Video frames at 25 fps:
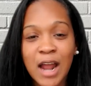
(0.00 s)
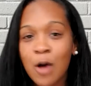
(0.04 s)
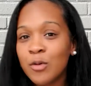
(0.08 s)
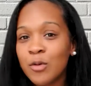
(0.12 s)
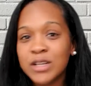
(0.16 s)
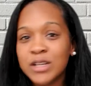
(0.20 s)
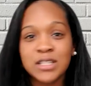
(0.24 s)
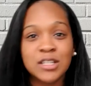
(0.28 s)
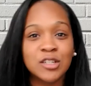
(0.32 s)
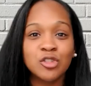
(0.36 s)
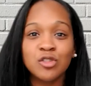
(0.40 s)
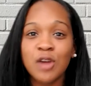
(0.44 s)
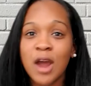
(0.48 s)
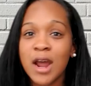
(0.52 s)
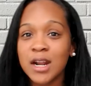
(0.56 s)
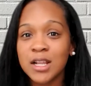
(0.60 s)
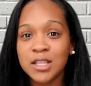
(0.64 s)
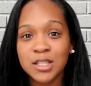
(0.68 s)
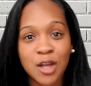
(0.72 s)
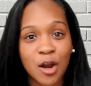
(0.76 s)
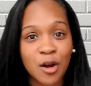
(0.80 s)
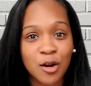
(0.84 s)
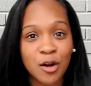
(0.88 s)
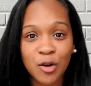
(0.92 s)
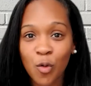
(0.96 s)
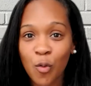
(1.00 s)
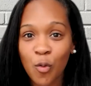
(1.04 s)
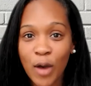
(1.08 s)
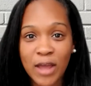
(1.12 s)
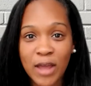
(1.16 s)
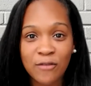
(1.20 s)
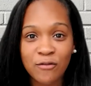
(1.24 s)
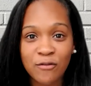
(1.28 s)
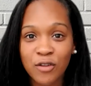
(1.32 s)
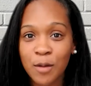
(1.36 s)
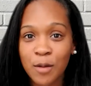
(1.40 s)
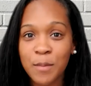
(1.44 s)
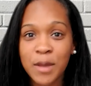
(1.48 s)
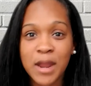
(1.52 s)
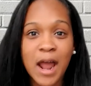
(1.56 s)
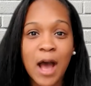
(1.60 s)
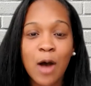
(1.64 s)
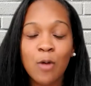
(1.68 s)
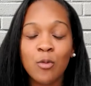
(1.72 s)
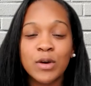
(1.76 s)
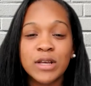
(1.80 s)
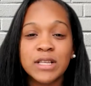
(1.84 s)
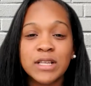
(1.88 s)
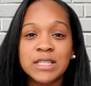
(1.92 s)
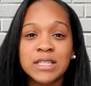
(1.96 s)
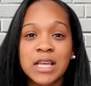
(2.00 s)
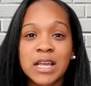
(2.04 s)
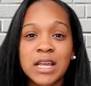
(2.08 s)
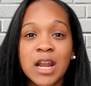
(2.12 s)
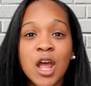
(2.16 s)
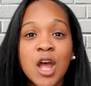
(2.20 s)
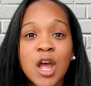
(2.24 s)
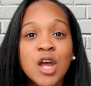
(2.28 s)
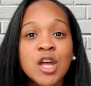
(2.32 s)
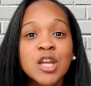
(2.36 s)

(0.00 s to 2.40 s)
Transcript: I wasn't trying to turn away from it. I wasn't